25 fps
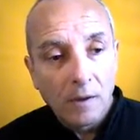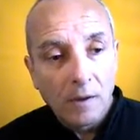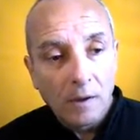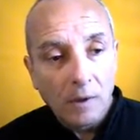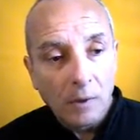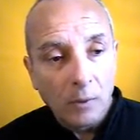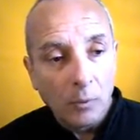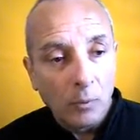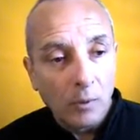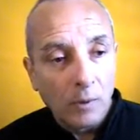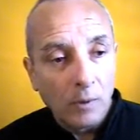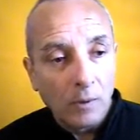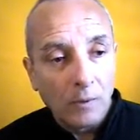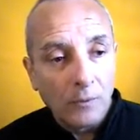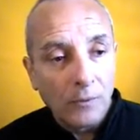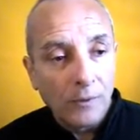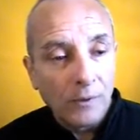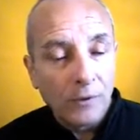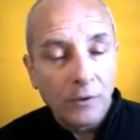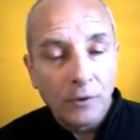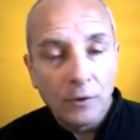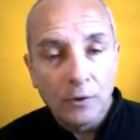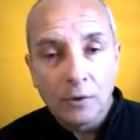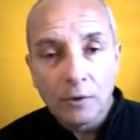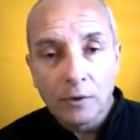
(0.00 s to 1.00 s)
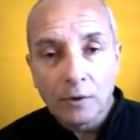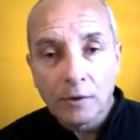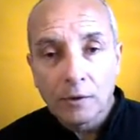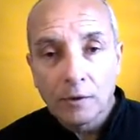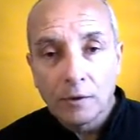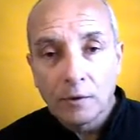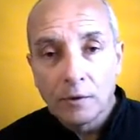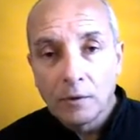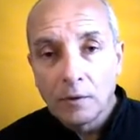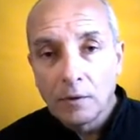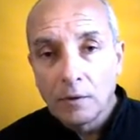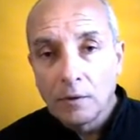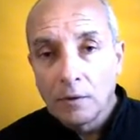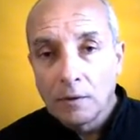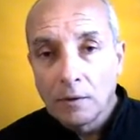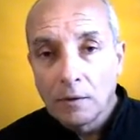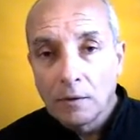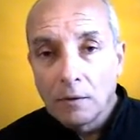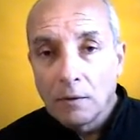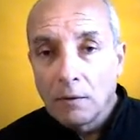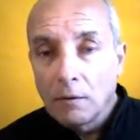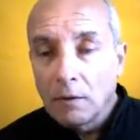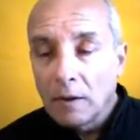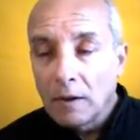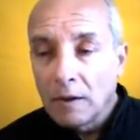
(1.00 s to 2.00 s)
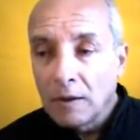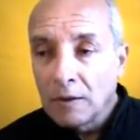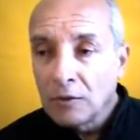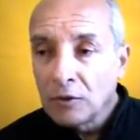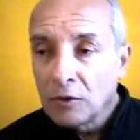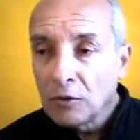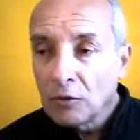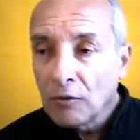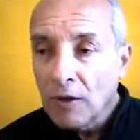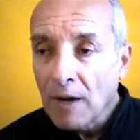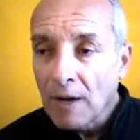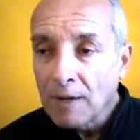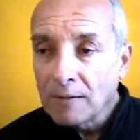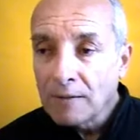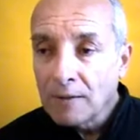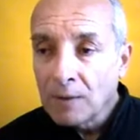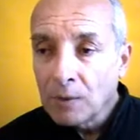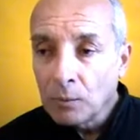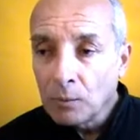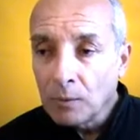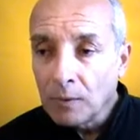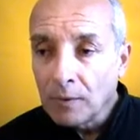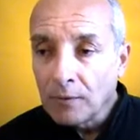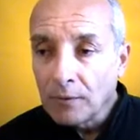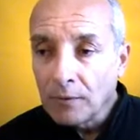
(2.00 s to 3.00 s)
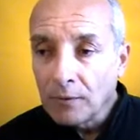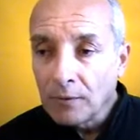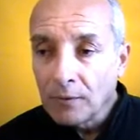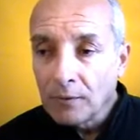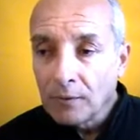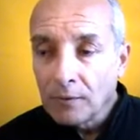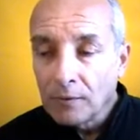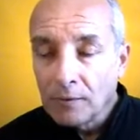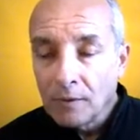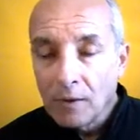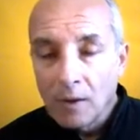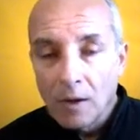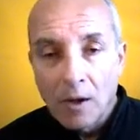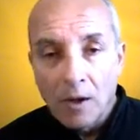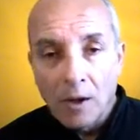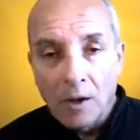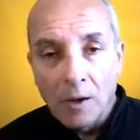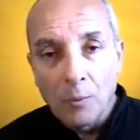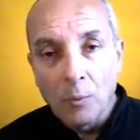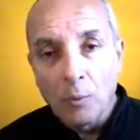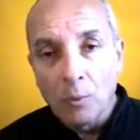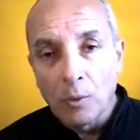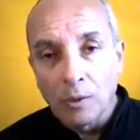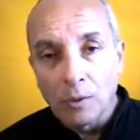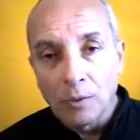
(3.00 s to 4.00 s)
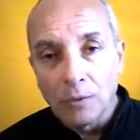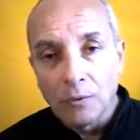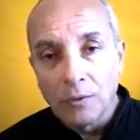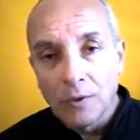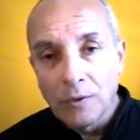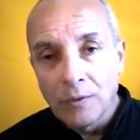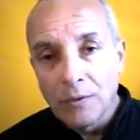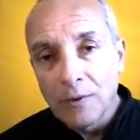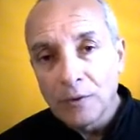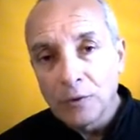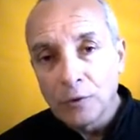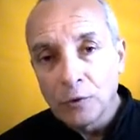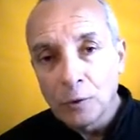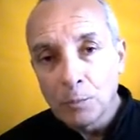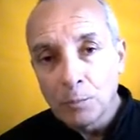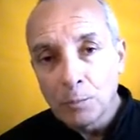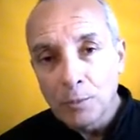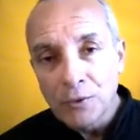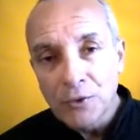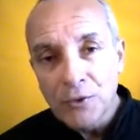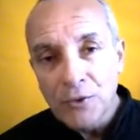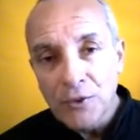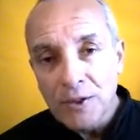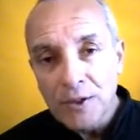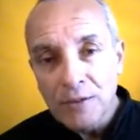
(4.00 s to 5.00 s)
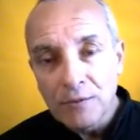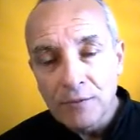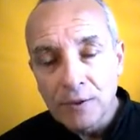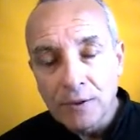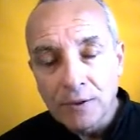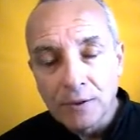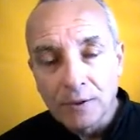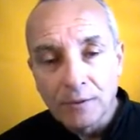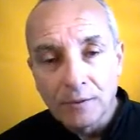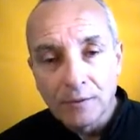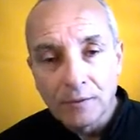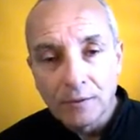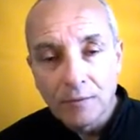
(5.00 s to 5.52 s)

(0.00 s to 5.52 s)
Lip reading: a world that you're interacting with, a world that you're perceiving.